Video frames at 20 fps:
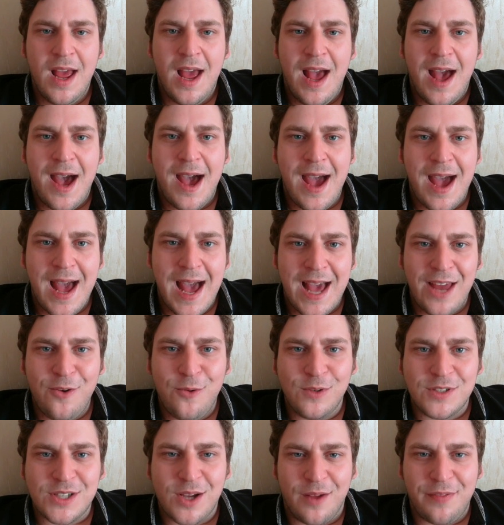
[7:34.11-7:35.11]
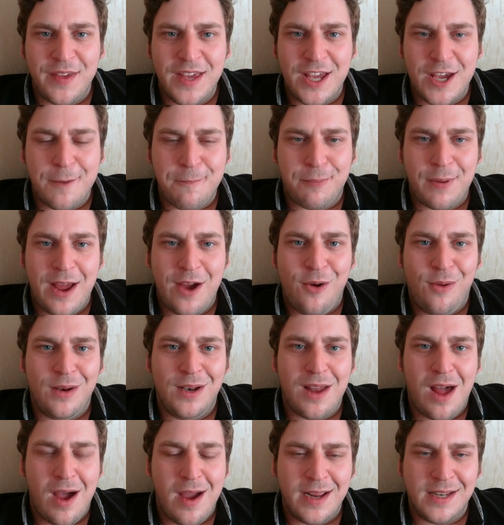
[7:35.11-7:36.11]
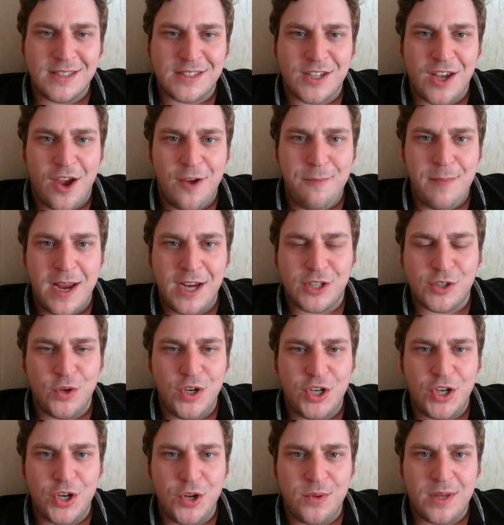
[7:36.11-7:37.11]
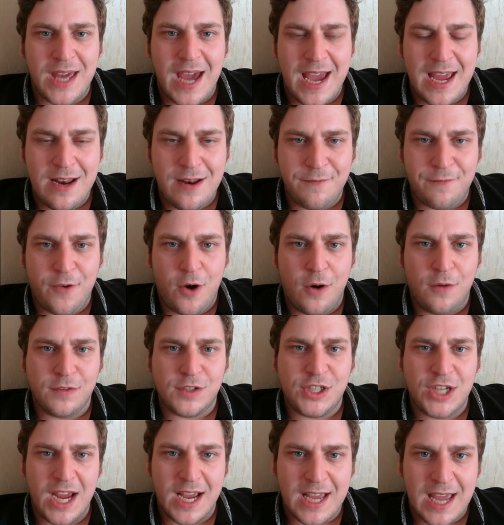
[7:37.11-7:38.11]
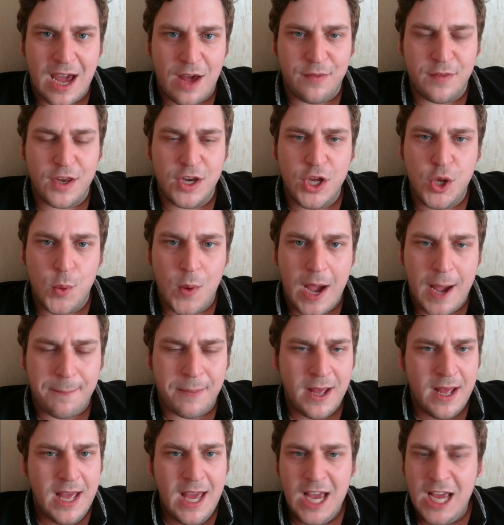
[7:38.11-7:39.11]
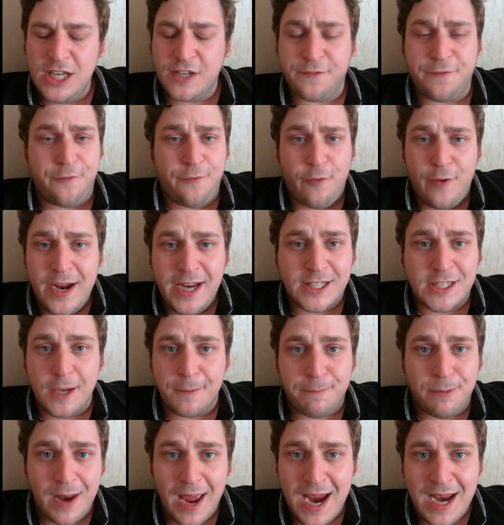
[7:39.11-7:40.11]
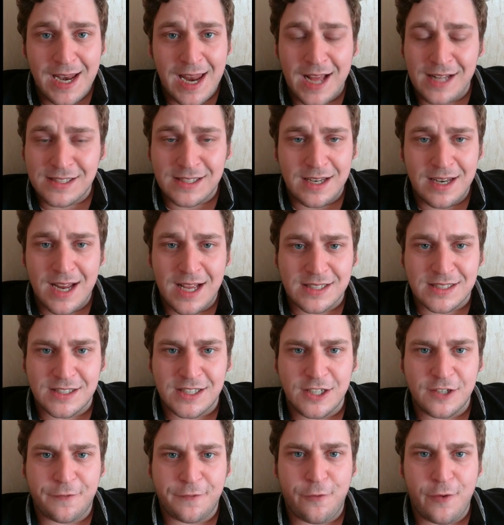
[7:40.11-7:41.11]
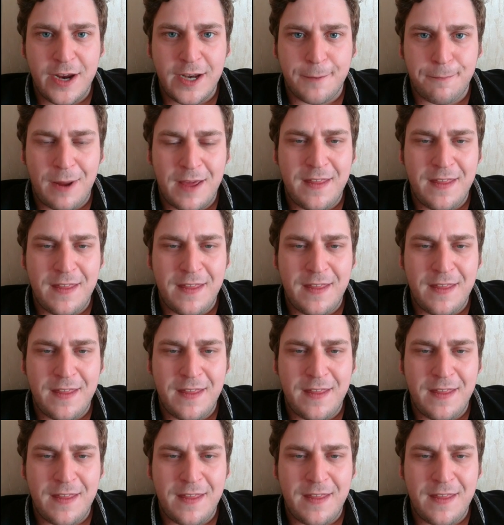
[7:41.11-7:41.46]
And also, I think you can play online, so make sure you do get involved. Check out the new app. It's free to play, lads and lasses. It's free to play.